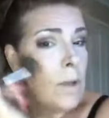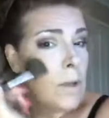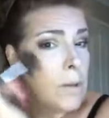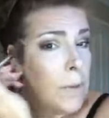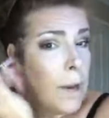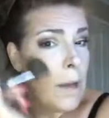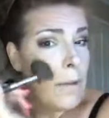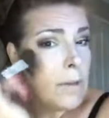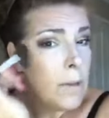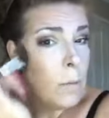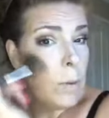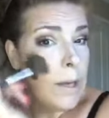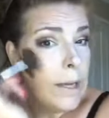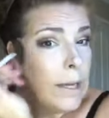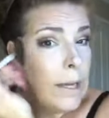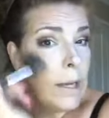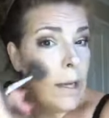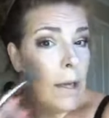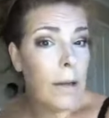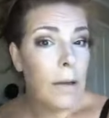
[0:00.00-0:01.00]
throughout the
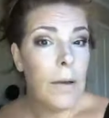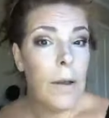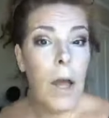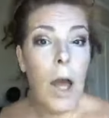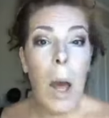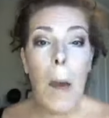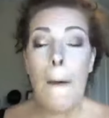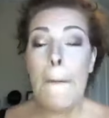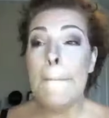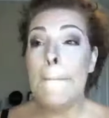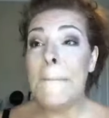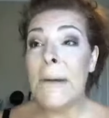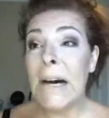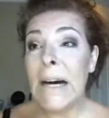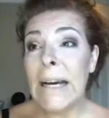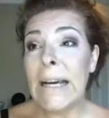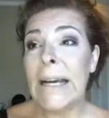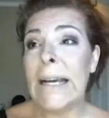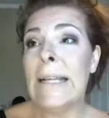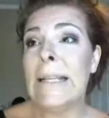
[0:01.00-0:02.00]
week.
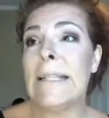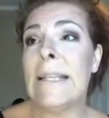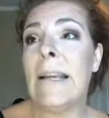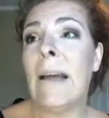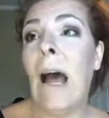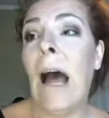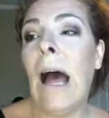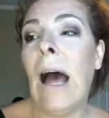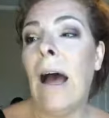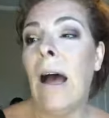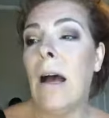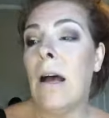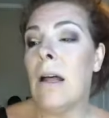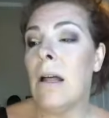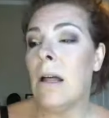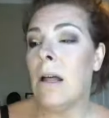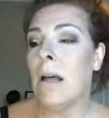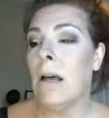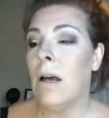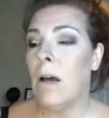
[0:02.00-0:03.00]
But
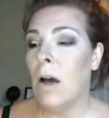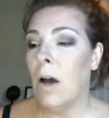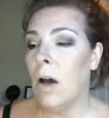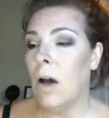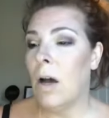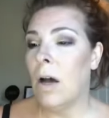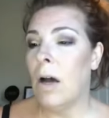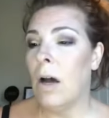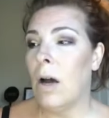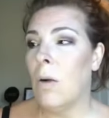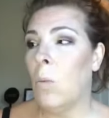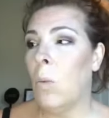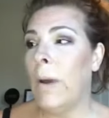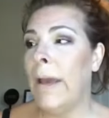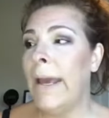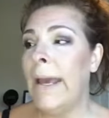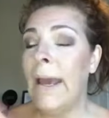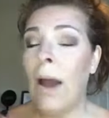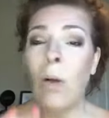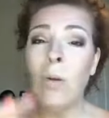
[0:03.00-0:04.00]

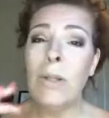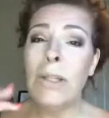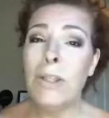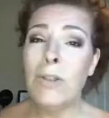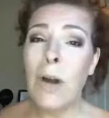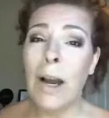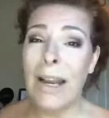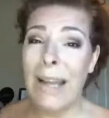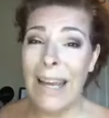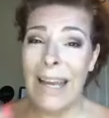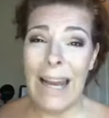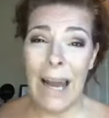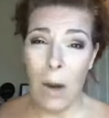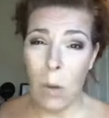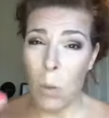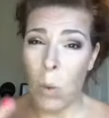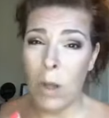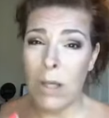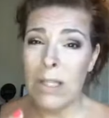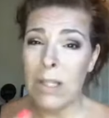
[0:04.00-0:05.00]
we only try to eat
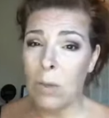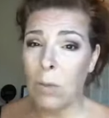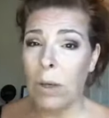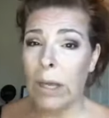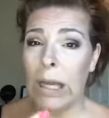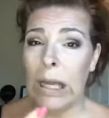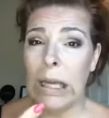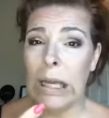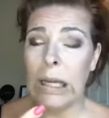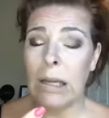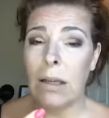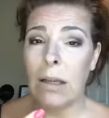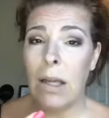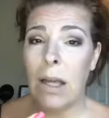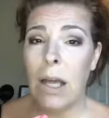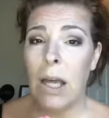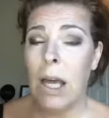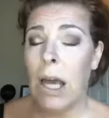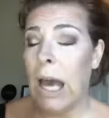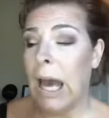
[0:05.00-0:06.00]
out once a week.
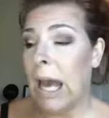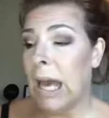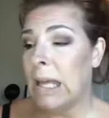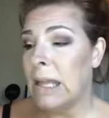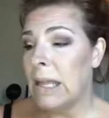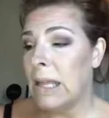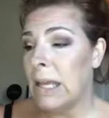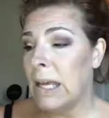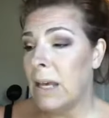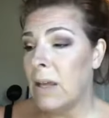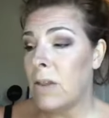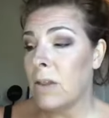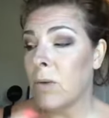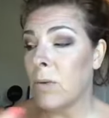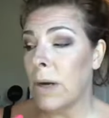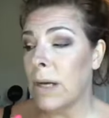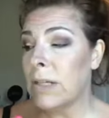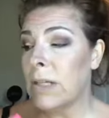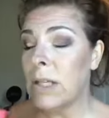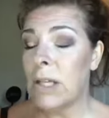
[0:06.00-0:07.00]
And then the
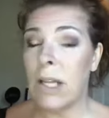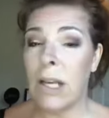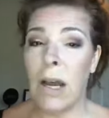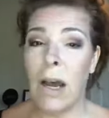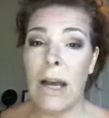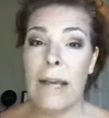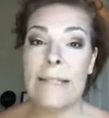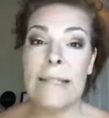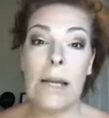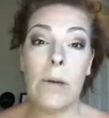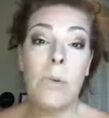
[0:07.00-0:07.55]
rest of the nights,